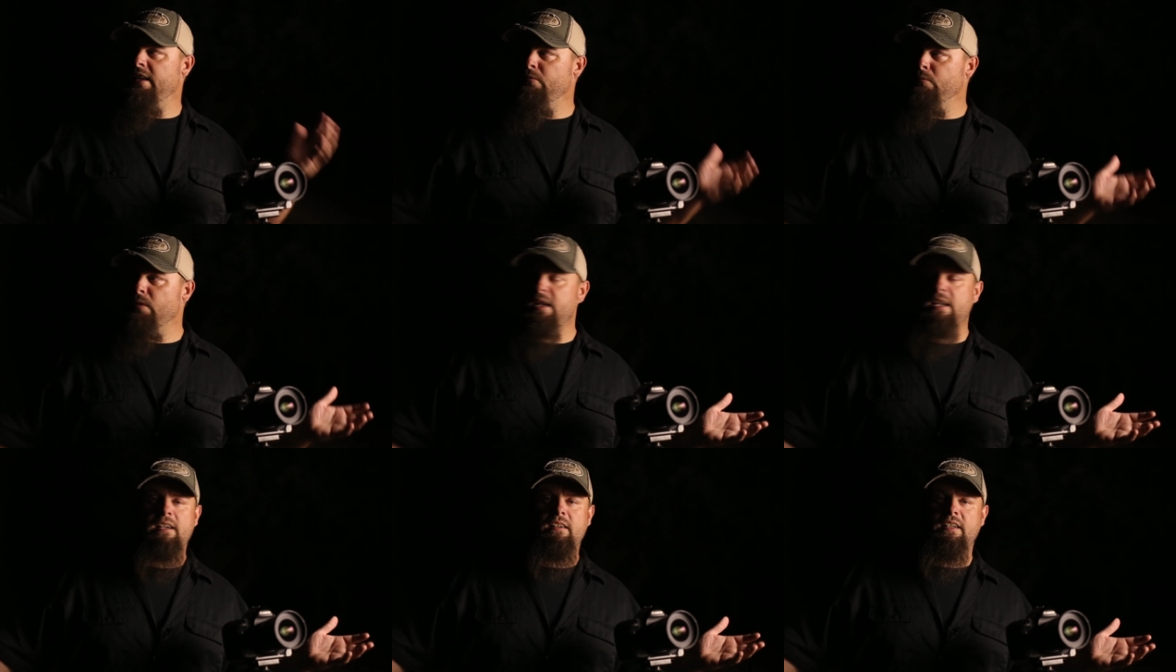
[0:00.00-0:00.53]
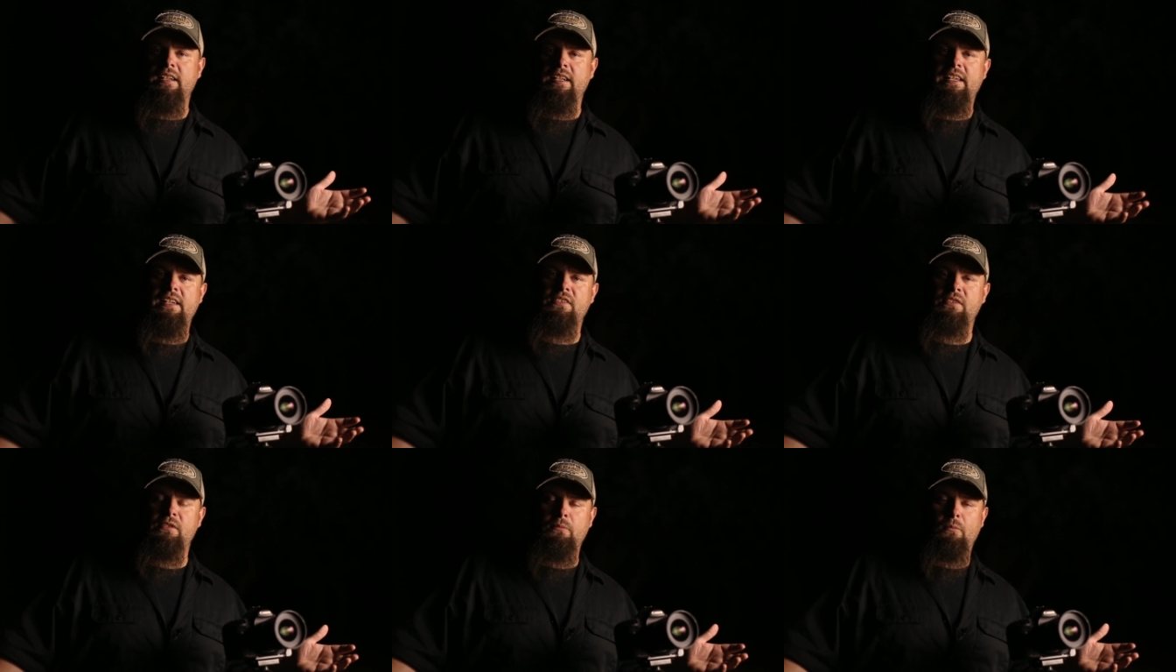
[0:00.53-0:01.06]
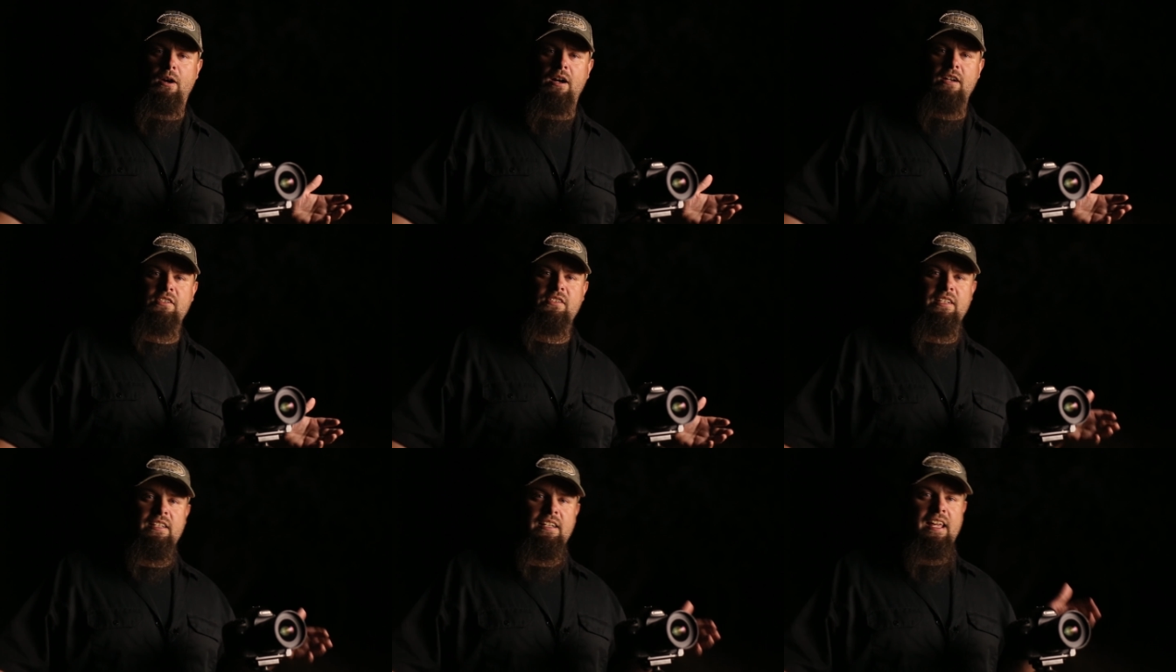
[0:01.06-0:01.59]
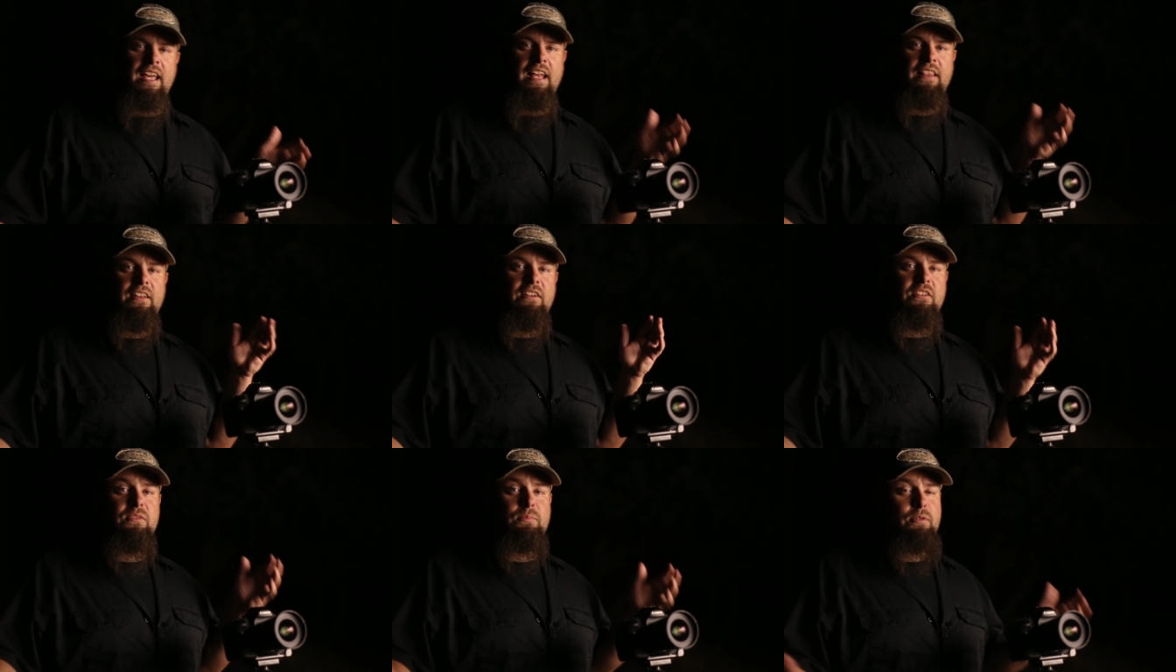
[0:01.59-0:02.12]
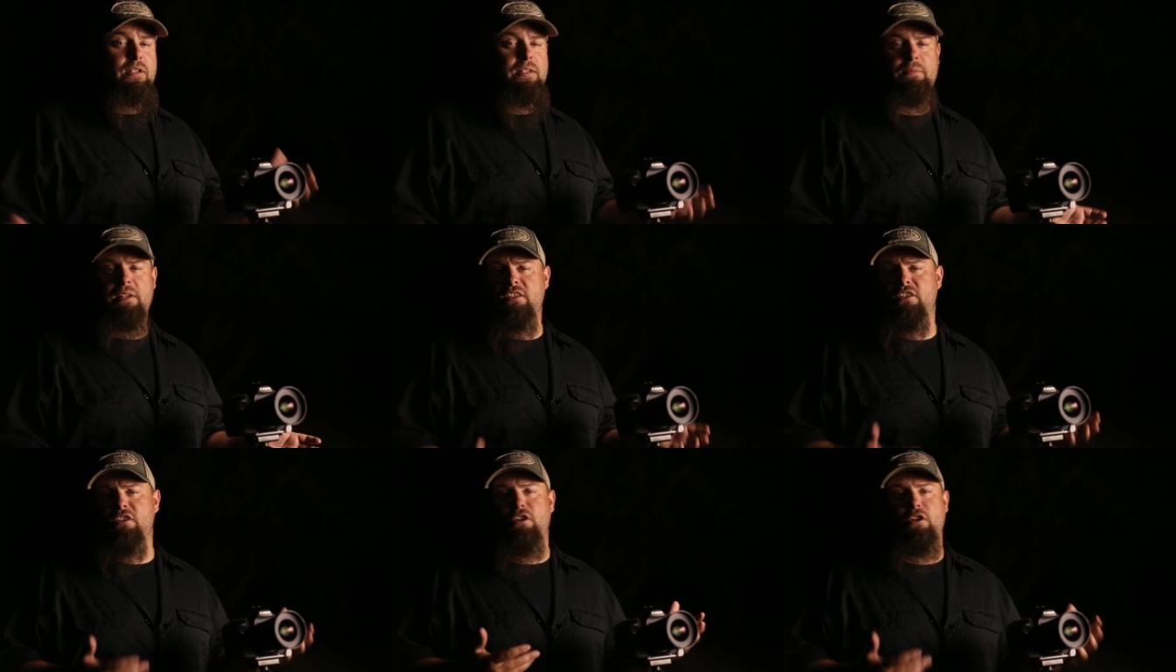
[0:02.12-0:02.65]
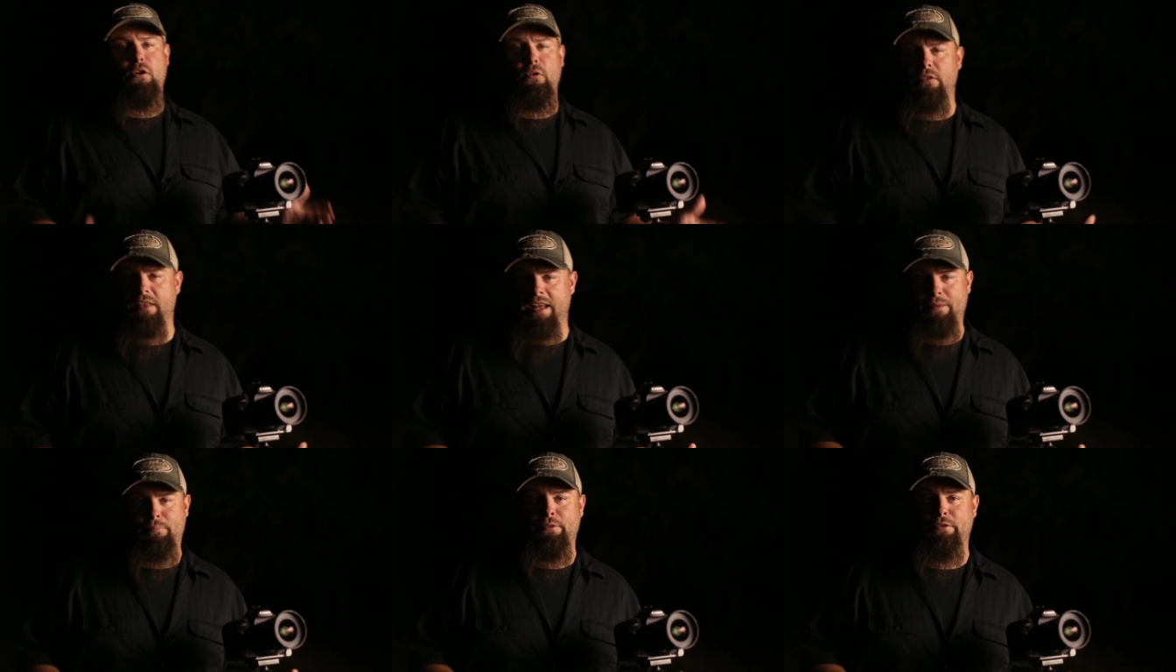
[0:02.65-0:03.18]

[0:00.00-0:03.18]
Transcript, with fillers: we're here in Eastern Washington, and there's pretty much no light